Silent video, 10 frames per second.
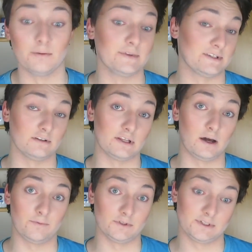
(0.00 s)
It's a little
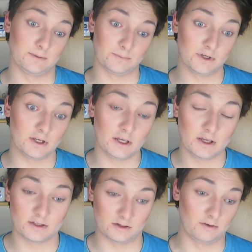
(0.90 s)
helpful tip,
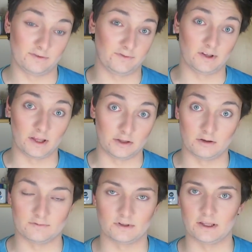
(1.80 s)
so you don't have to feel like
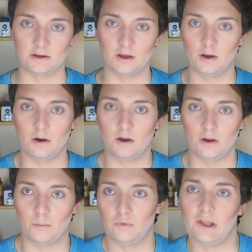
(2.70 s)
you have to like
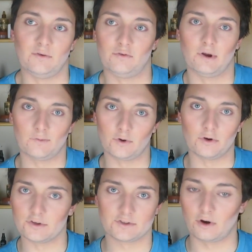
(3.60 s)
blend
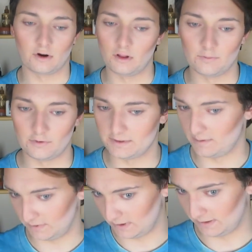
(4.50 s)
forever or start all over or
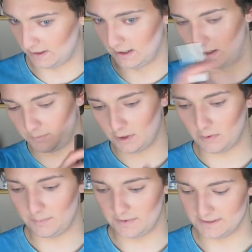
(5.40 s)
something like that. And I'm going to
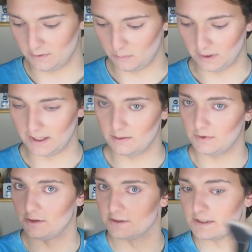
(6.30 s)
wipe this away. I'm
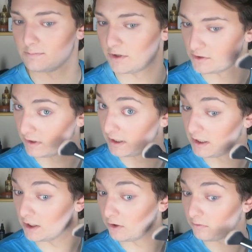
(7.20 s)
going to use this brush right
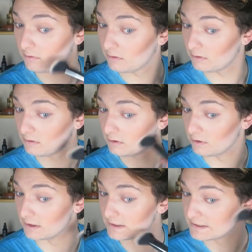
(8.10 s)
here.
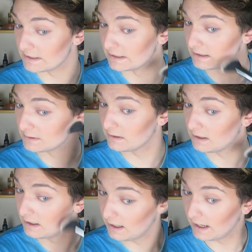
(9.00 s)
You're going to see
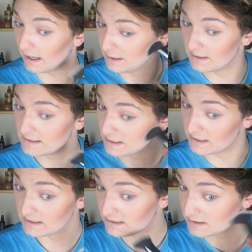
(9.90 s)
has
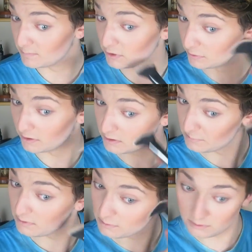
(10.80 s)
a similar
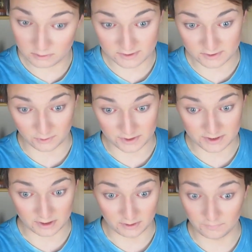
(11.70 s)

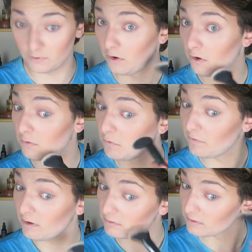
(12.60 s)
sort of
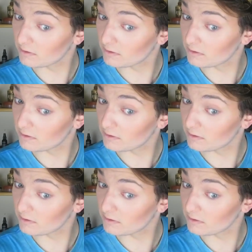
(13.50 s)
result.